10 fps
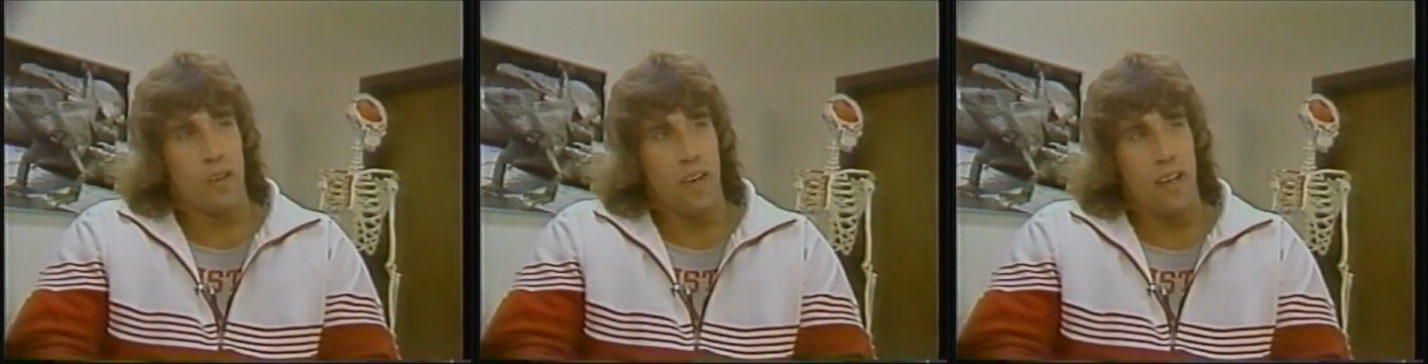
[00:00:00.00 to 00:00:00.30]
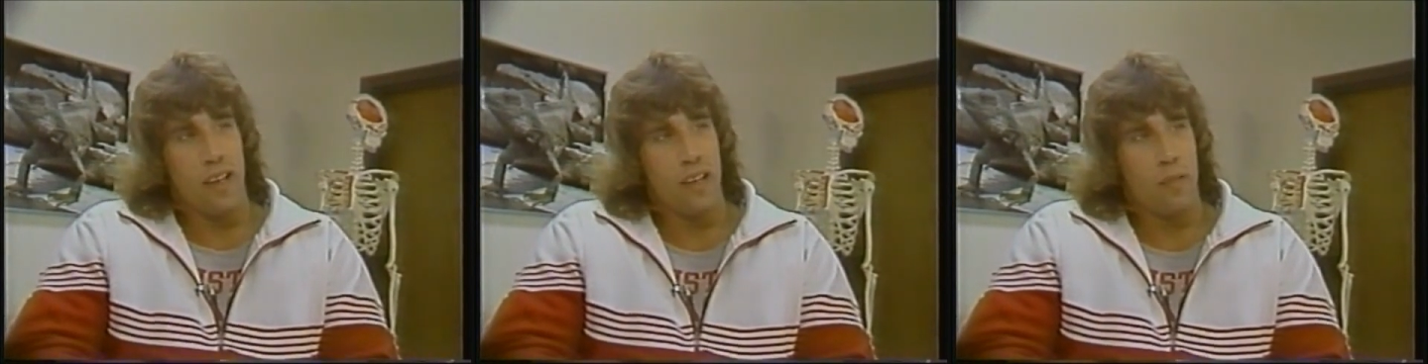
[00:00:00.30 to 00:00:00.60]
10
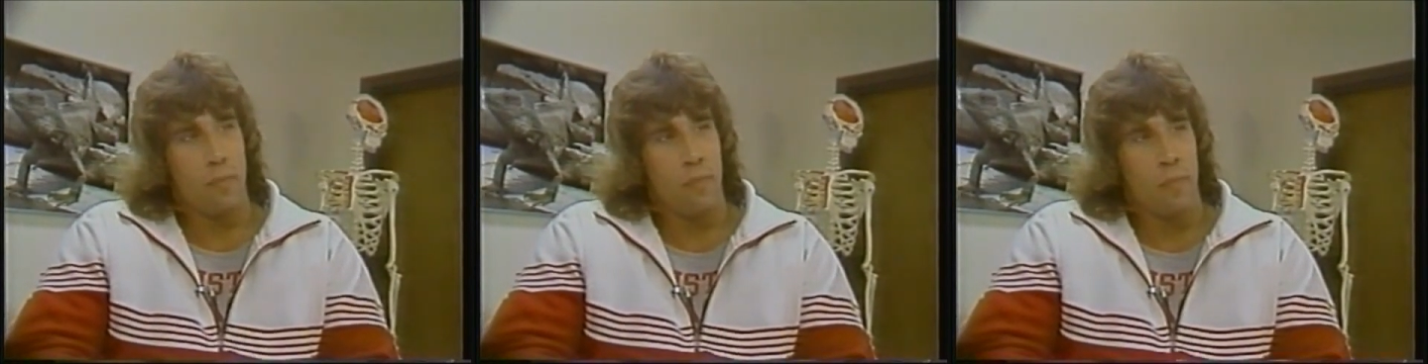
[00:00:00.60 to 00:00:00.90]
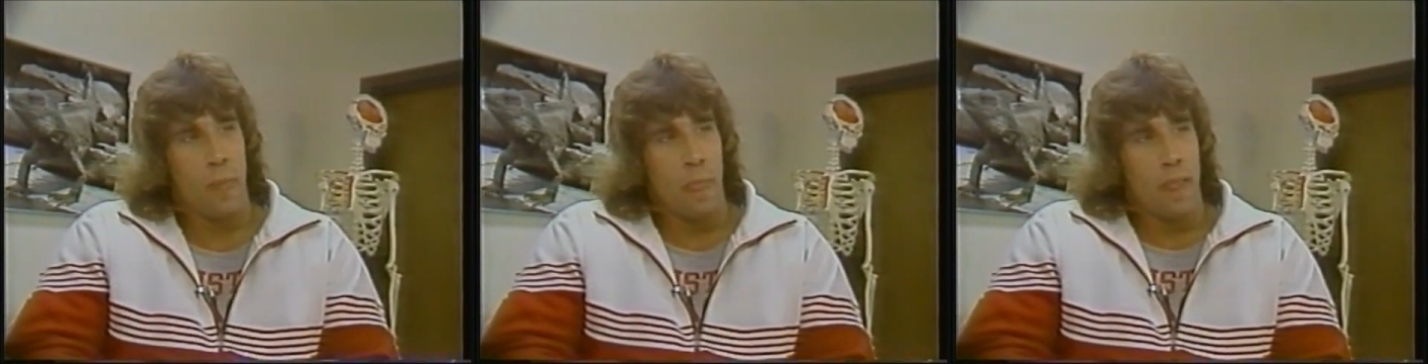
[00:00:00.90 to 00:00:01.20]
grand to him.
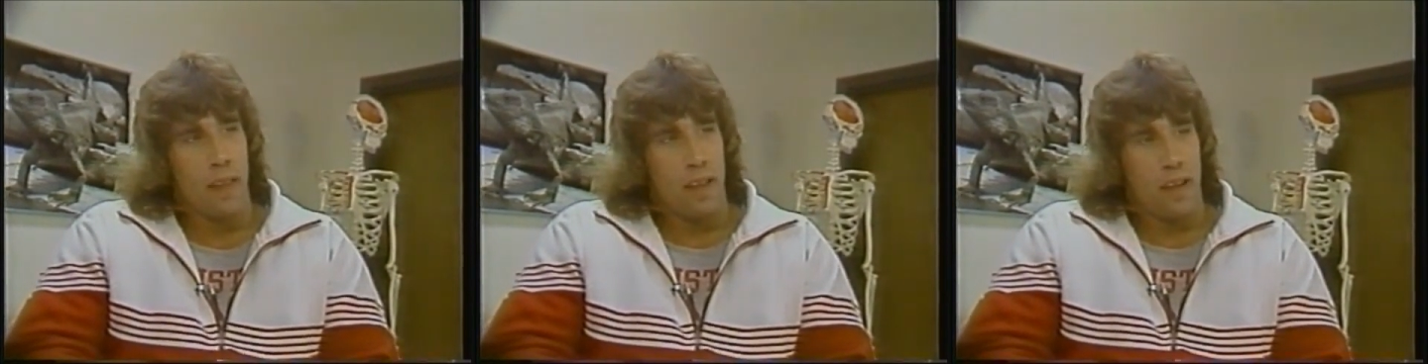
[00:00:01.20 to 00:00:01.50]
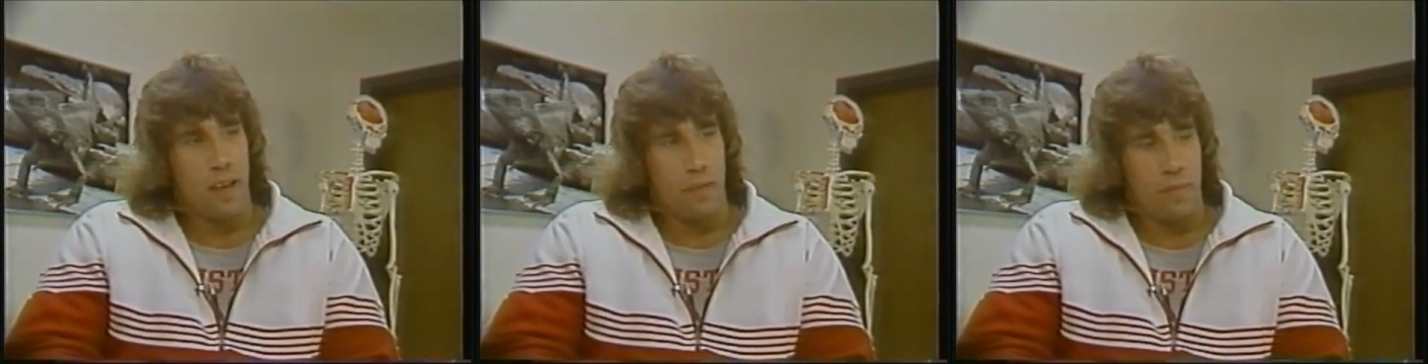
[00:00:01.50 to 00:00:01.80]

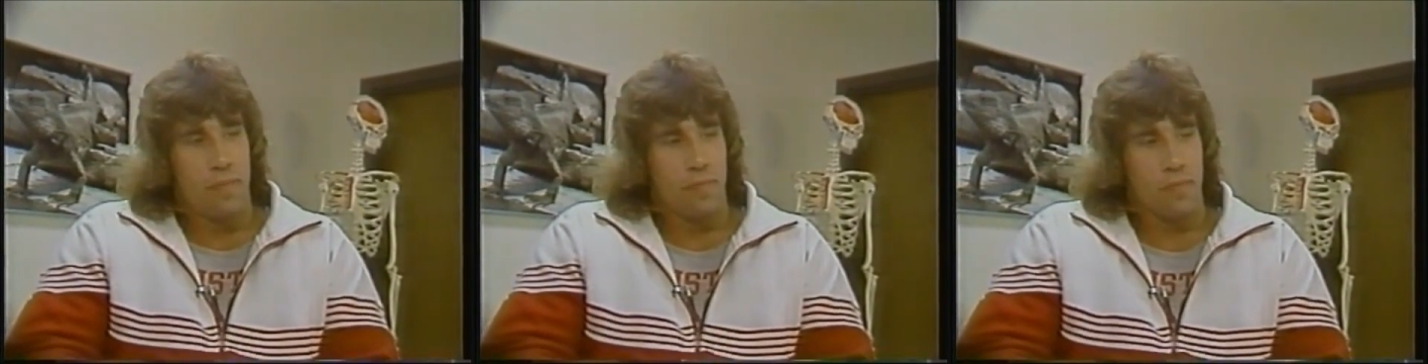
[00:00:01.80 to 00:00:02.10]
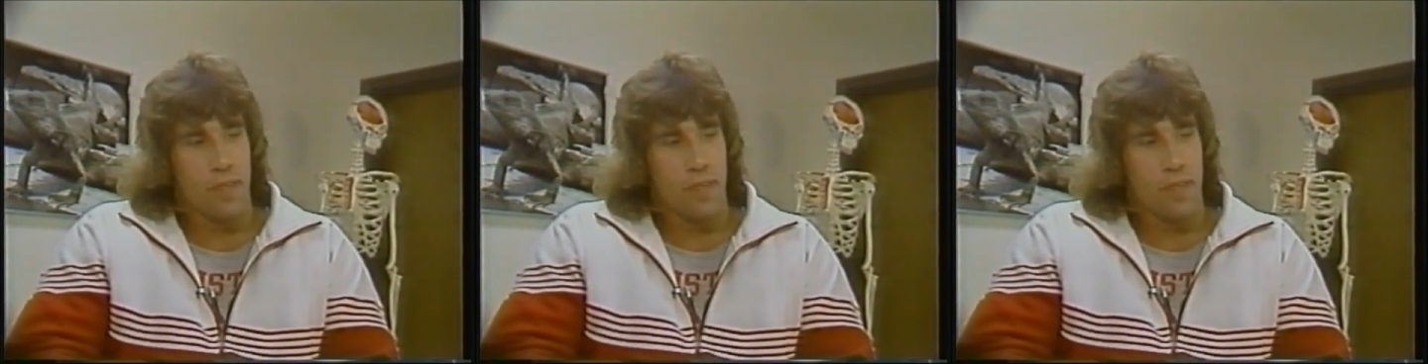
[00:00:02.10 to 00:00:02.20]
Um,